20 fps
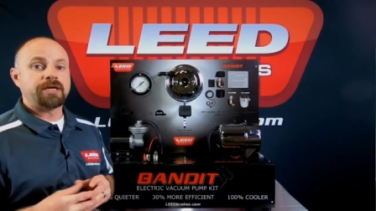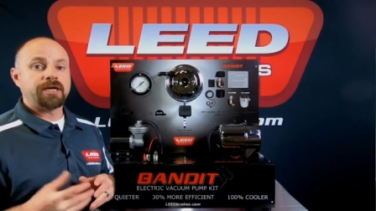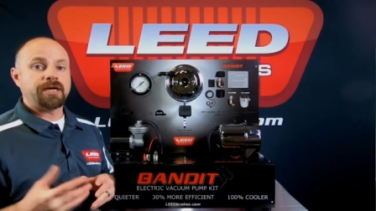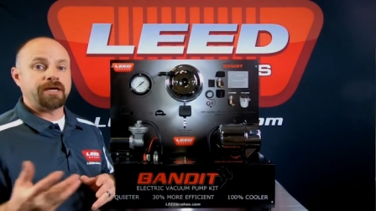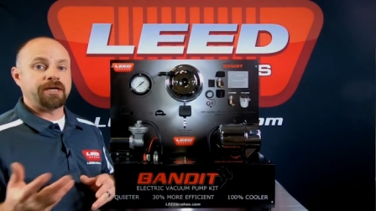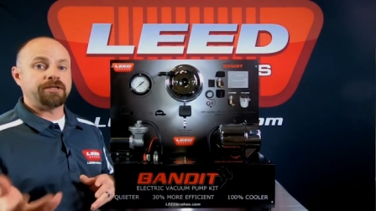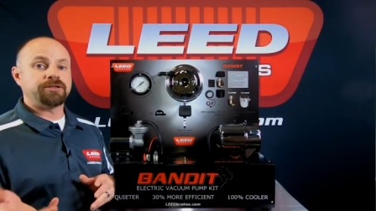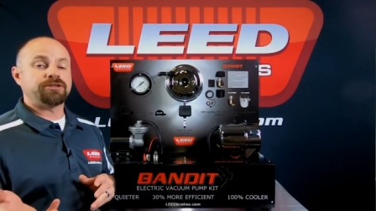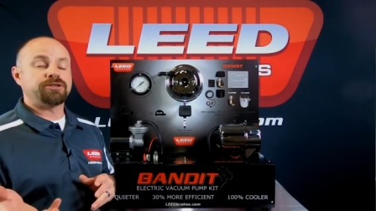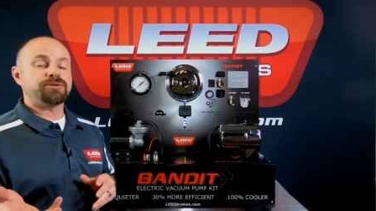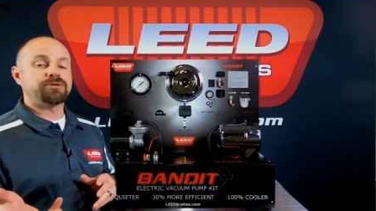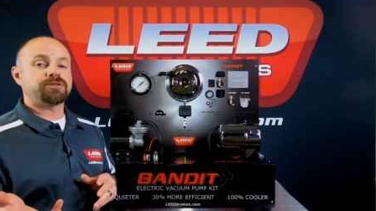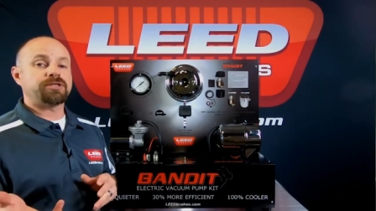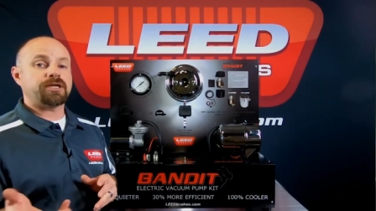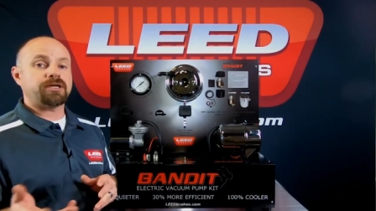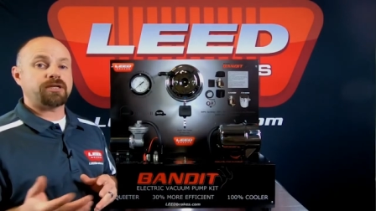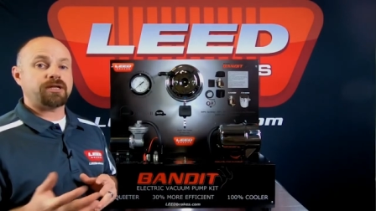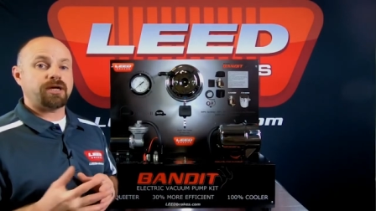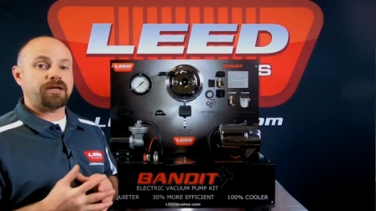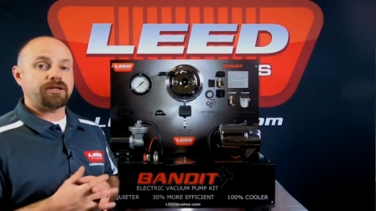and is used
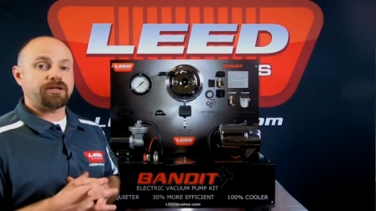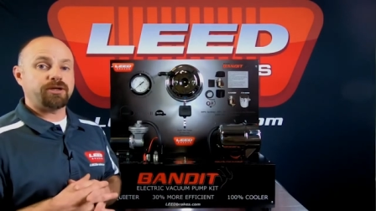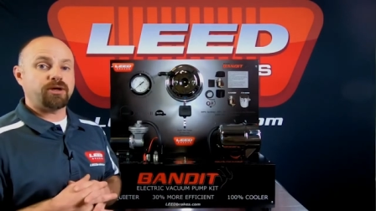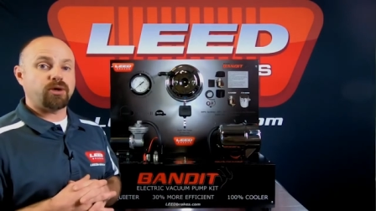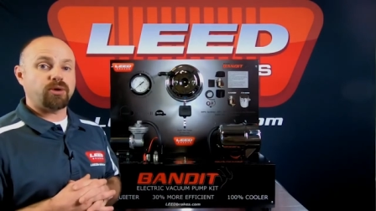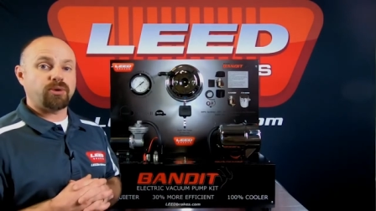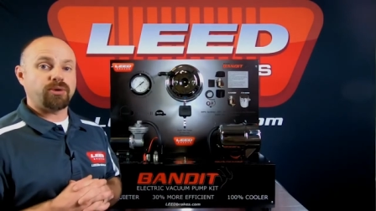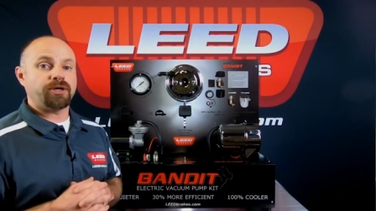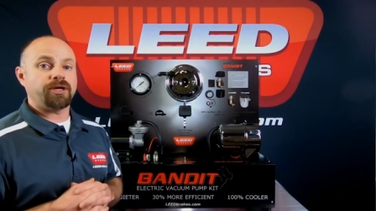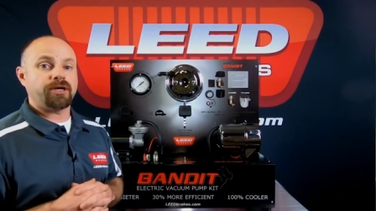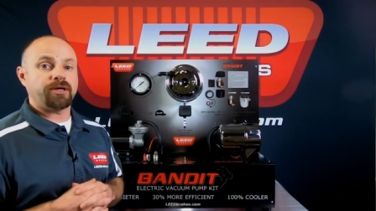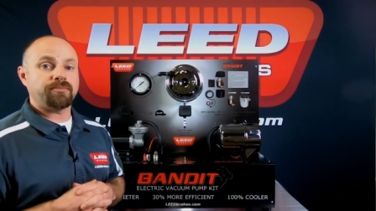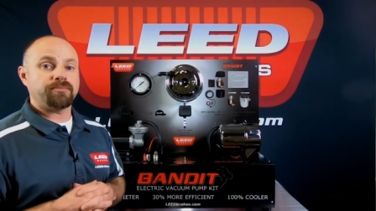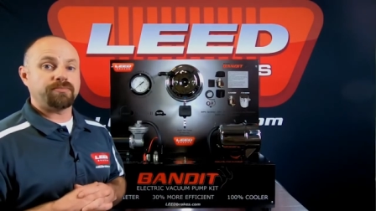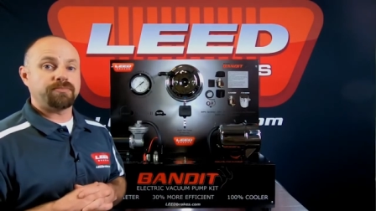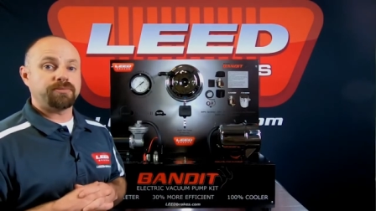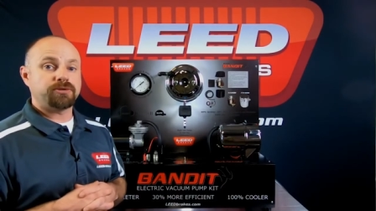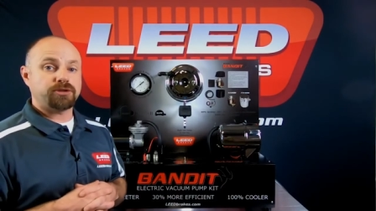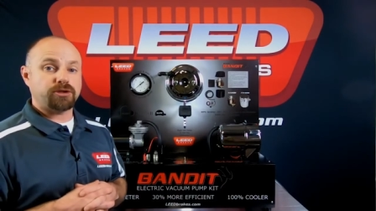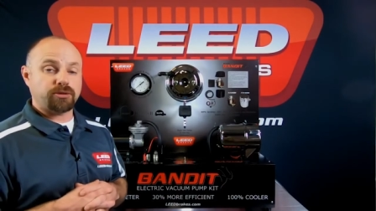on a lot of the
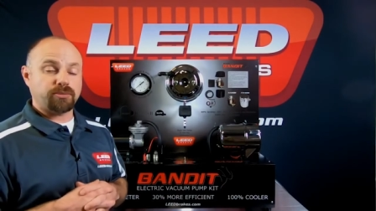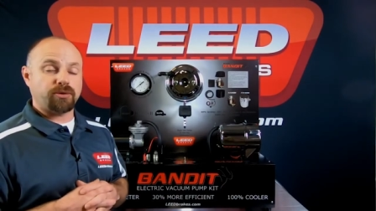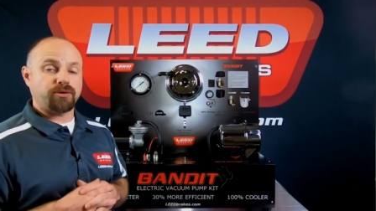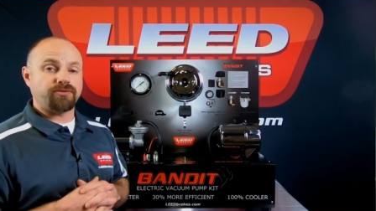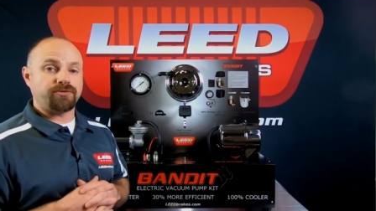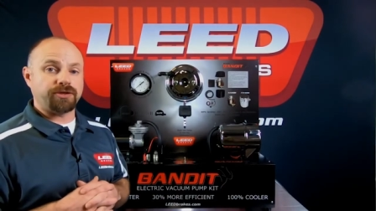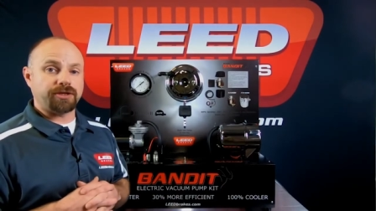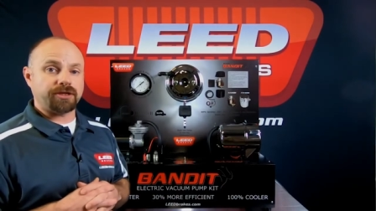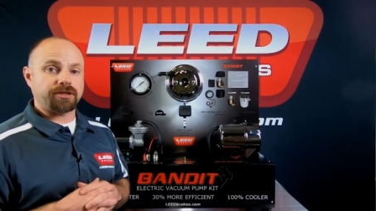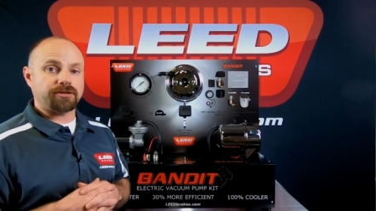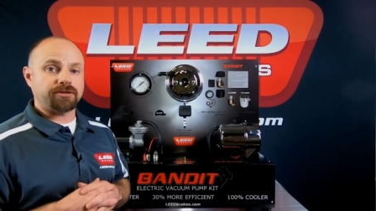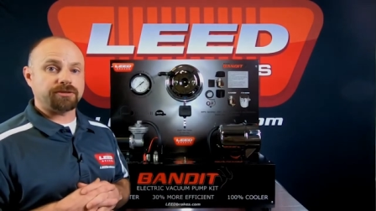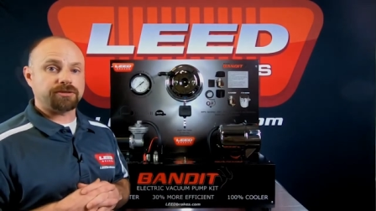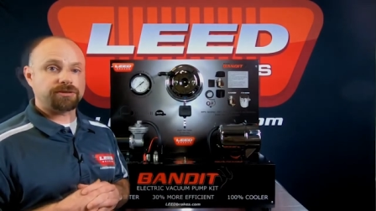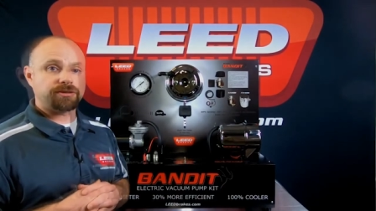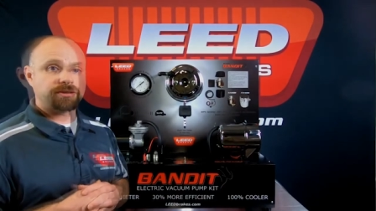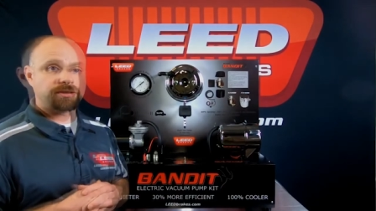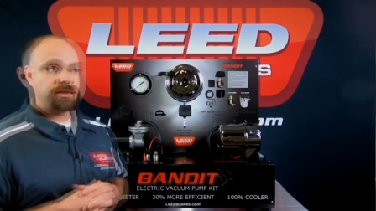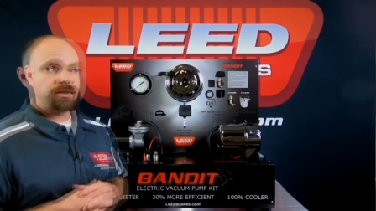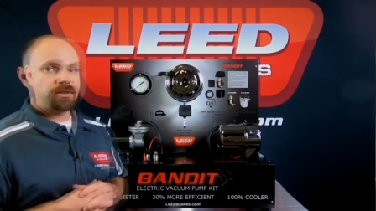OEM turbo
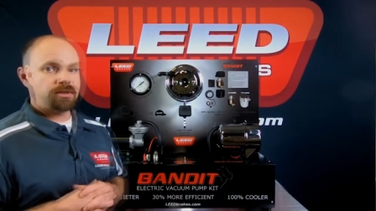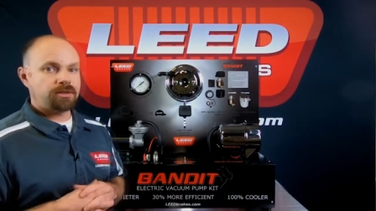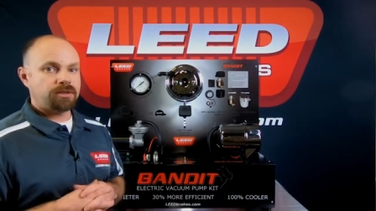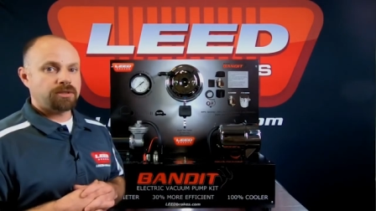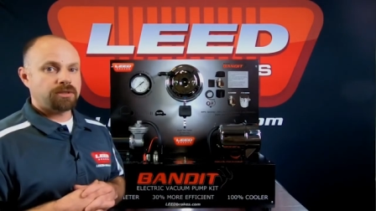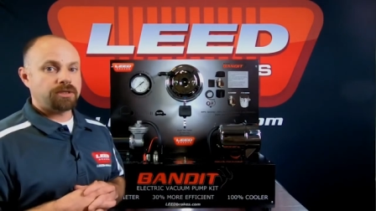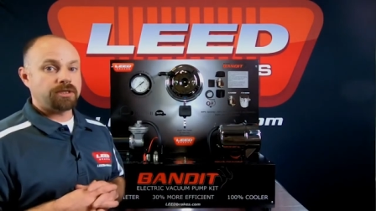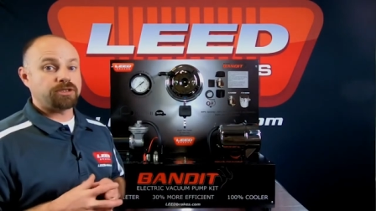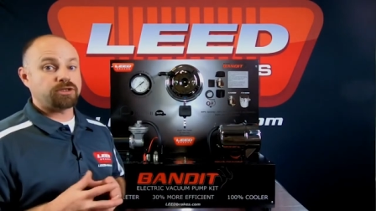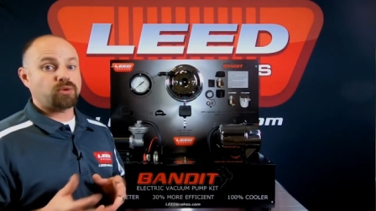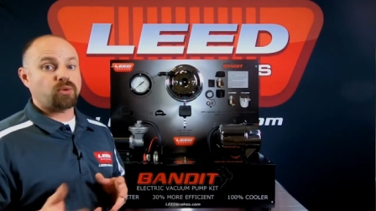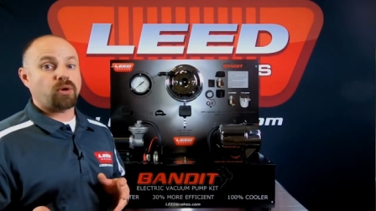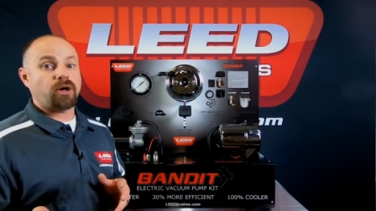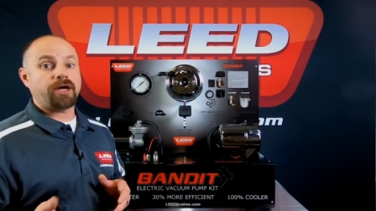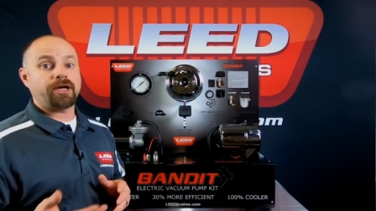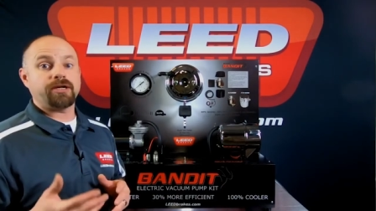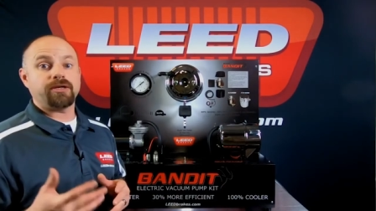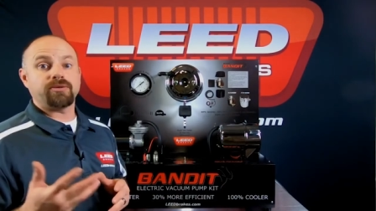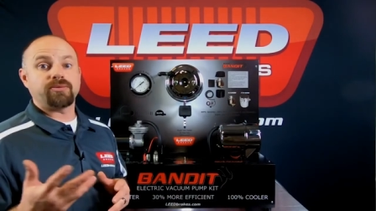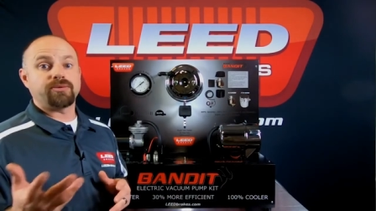vehicles. It's quiet,